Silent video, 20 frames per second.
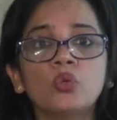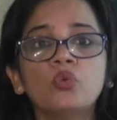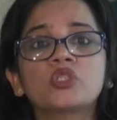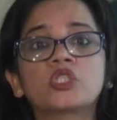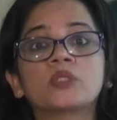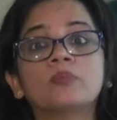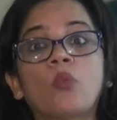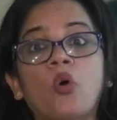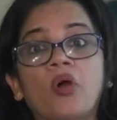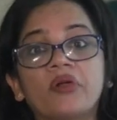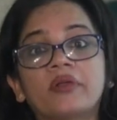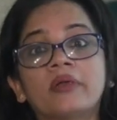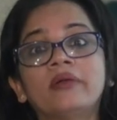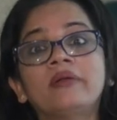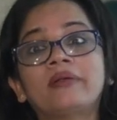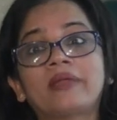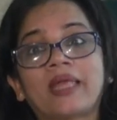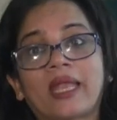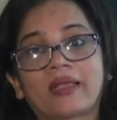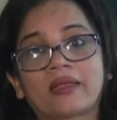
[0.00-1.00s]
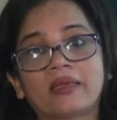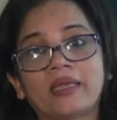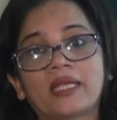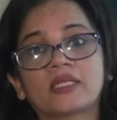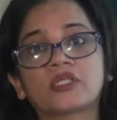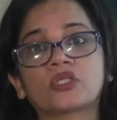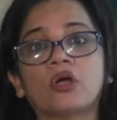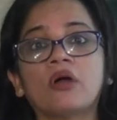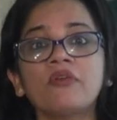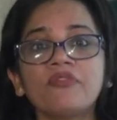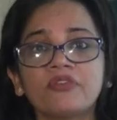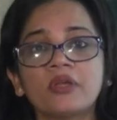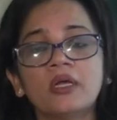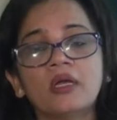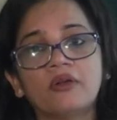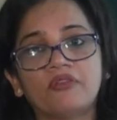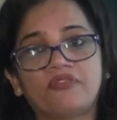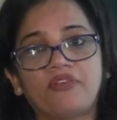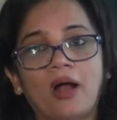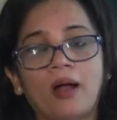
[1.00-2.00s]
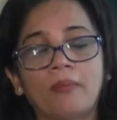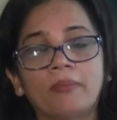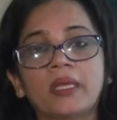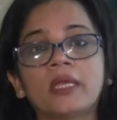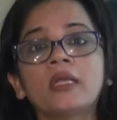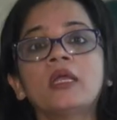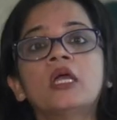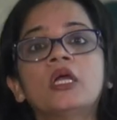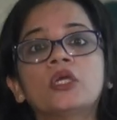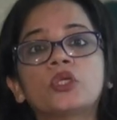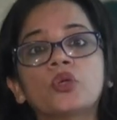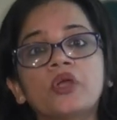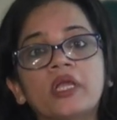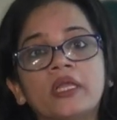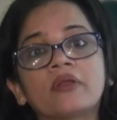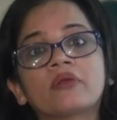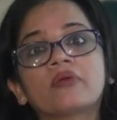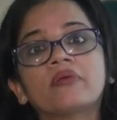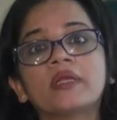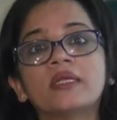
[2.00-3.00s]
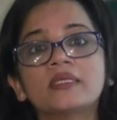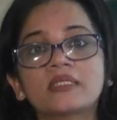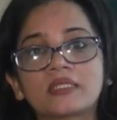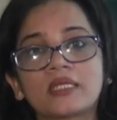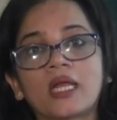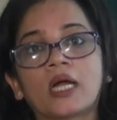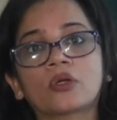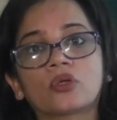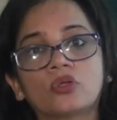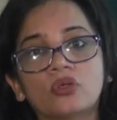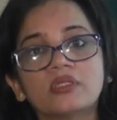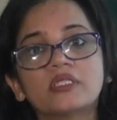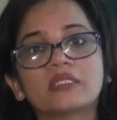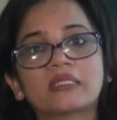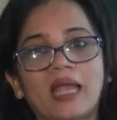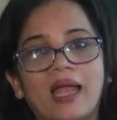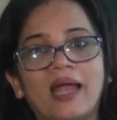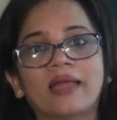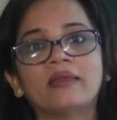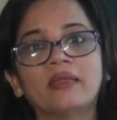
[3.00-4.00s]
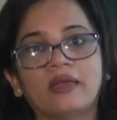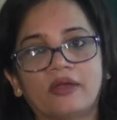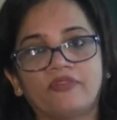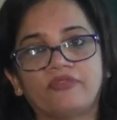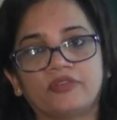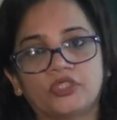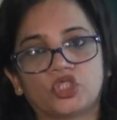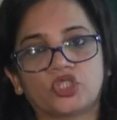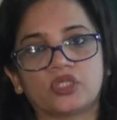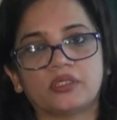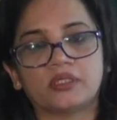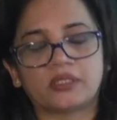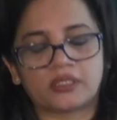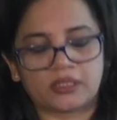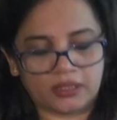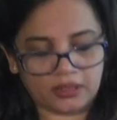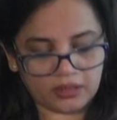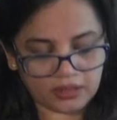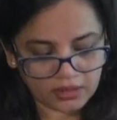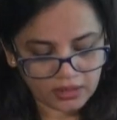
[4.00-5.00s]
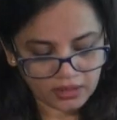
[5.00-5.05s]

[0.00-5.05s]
used modern techniques of farming to increase their goods and efficiency.